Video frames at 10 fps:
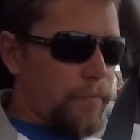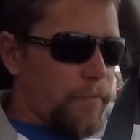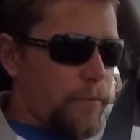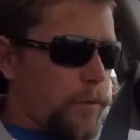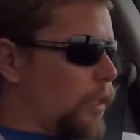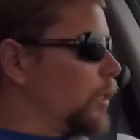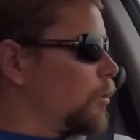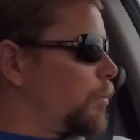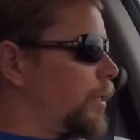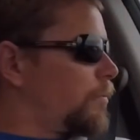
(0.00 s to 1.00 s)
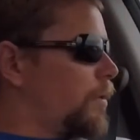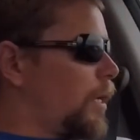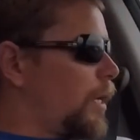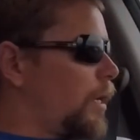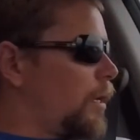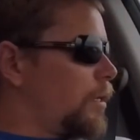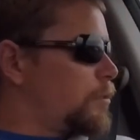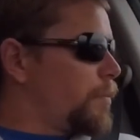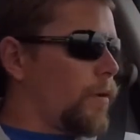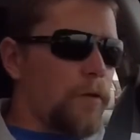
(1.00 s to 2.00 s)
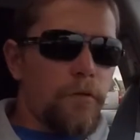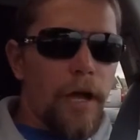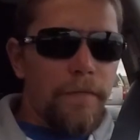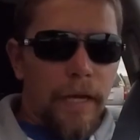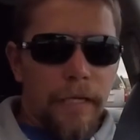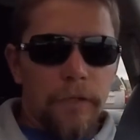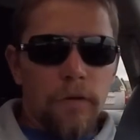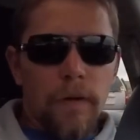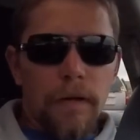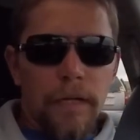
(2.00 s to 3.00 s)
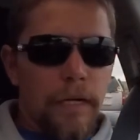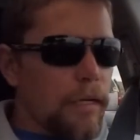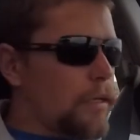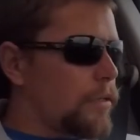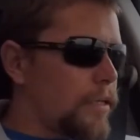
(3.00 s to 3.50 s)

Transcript: for the little bit of spirited driving I can do around here,